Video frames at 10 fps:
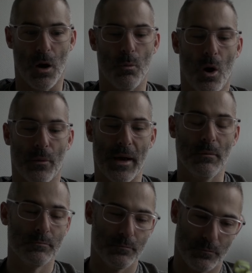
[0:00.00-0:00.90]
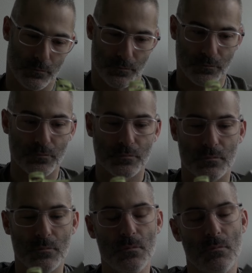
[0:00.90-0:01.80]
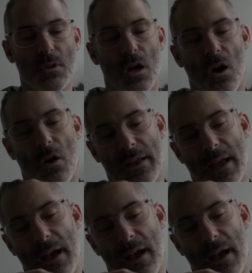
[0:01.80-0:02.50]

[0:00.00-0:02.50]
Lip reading: a while now. I